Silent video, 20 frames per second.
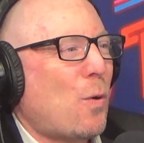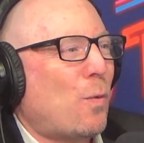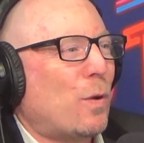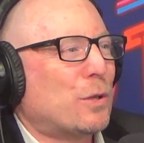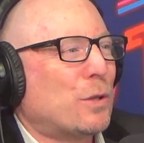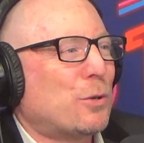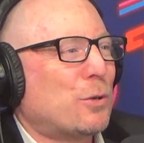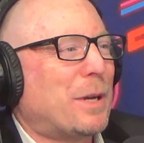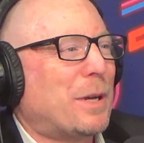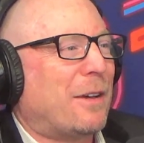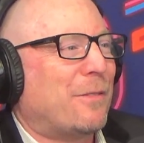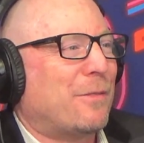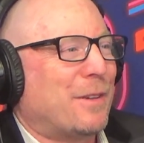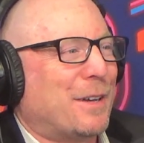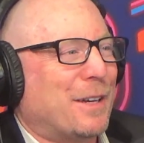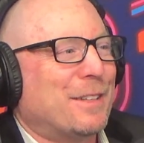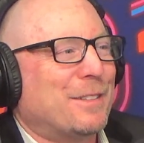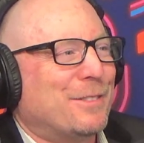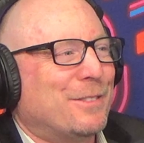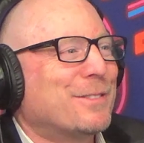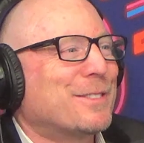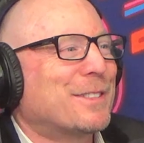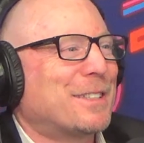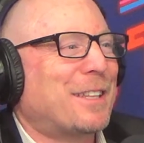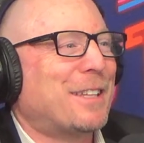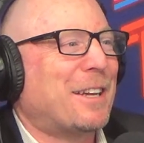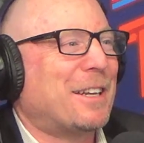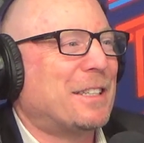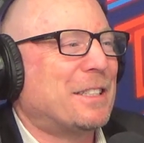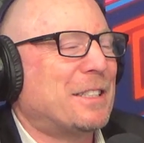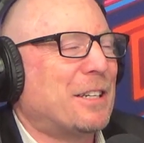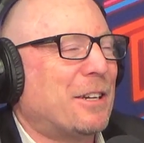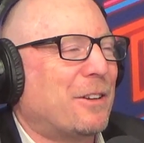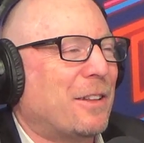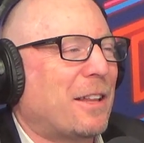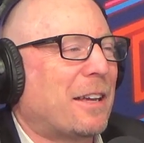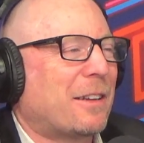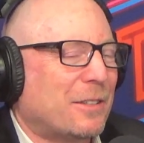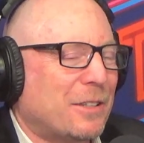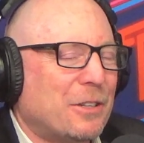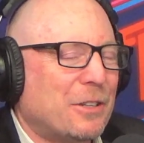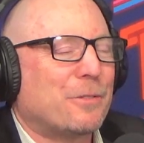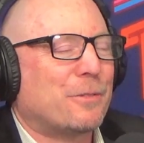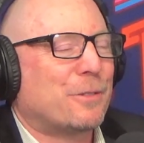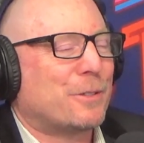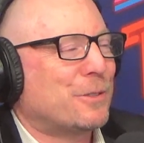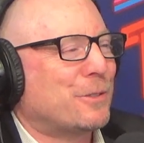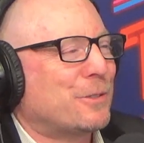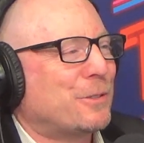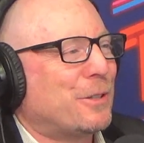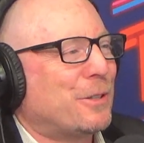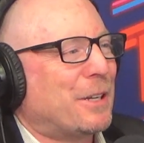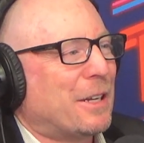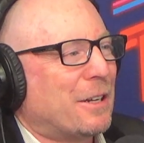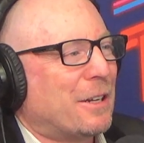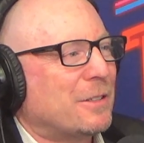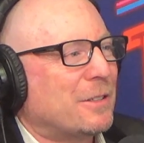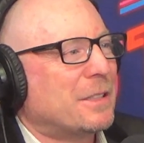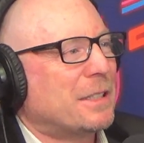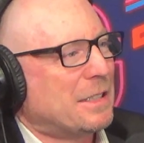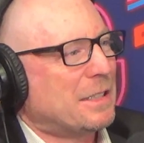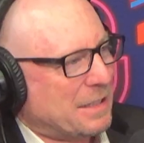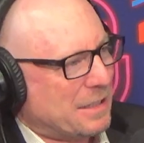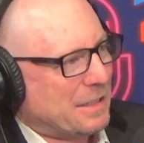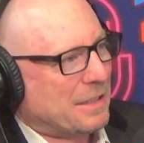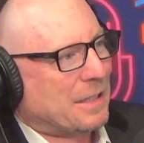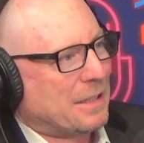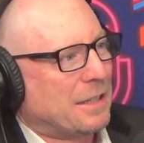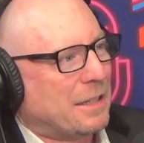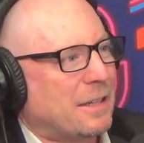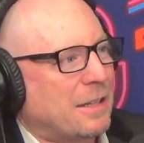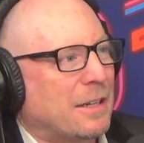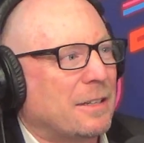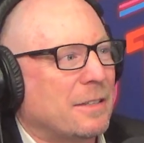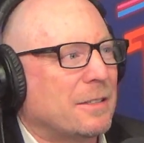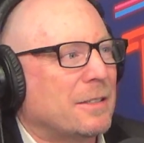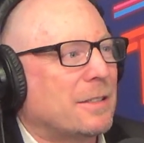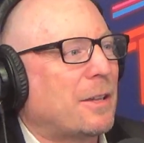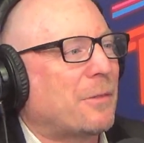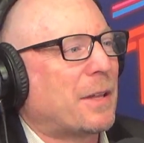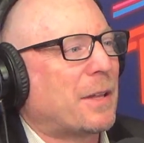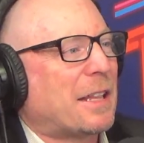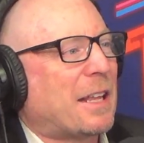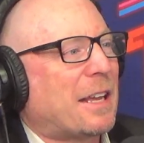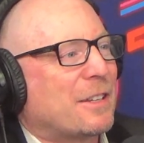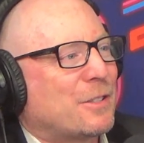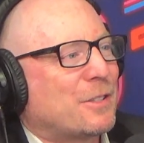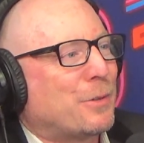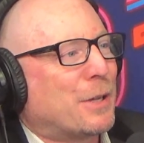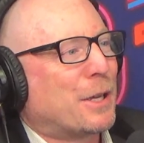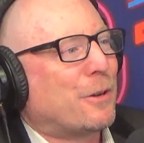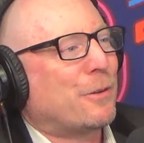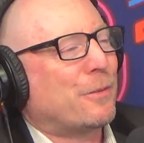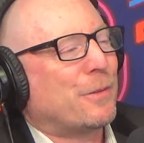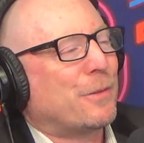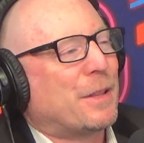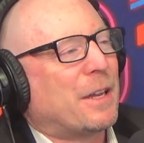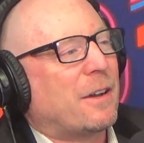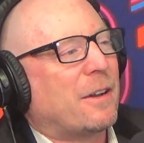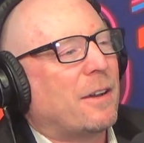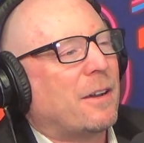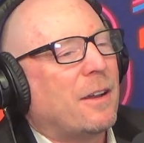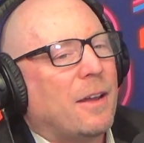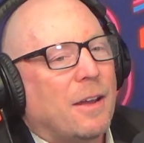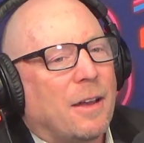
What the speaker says: Well, so we have clients here like Universal Studios and Disney and stuff like that. So we go over there.